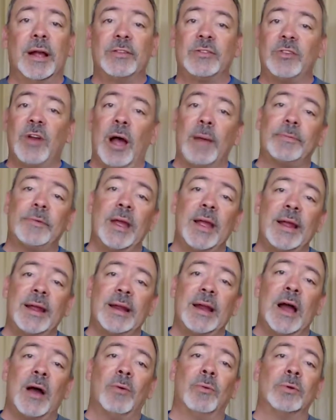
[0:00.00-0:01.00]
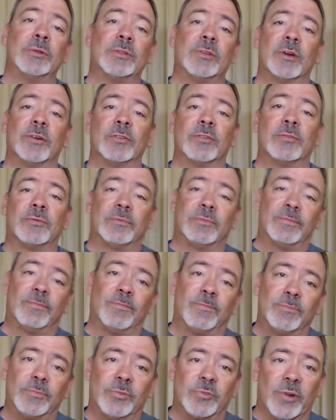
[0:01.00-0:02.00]
I stopped hanging out with those
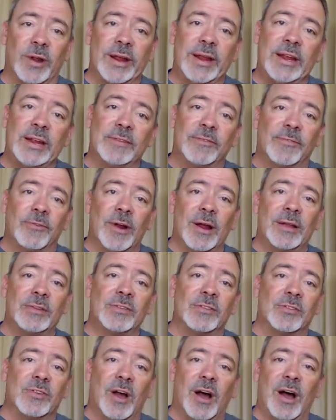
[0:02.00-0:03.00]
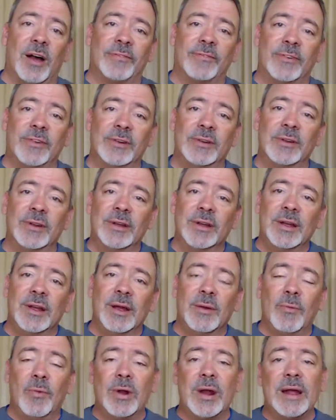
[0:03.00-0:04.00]
drinking friends as often.
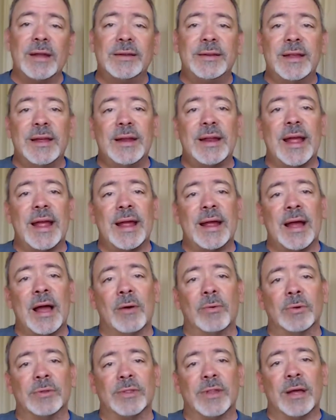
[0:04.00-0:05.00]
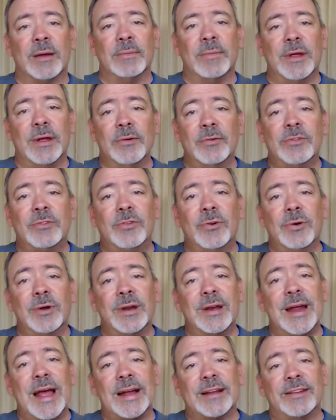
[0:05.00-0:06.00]
And when I did hang out with them, it was doing
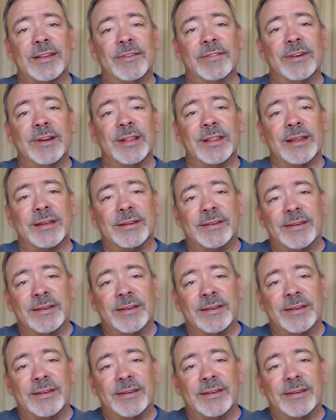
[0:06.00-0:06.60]
an activity